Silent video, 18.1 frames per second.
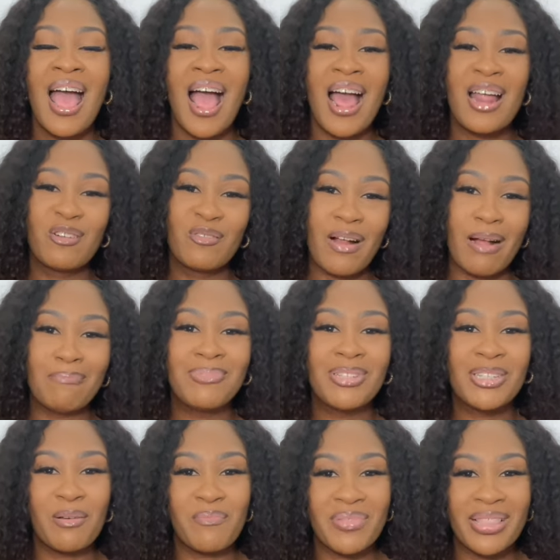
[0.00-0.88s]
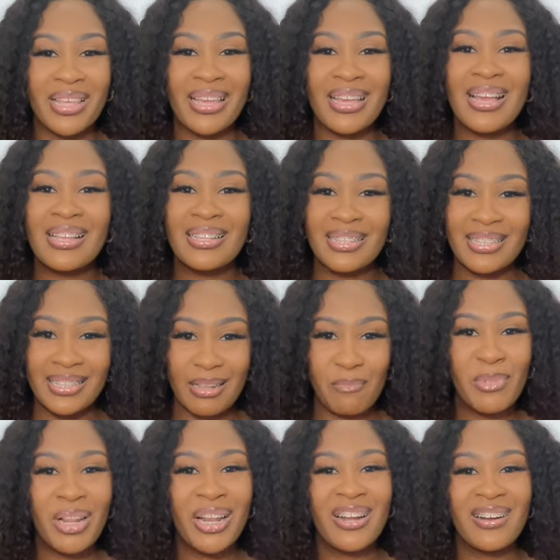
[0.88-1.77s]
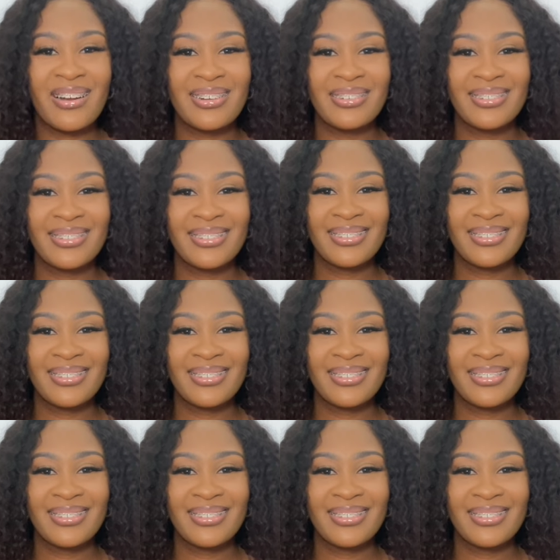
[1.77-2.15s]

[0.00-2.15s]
and grab something similar.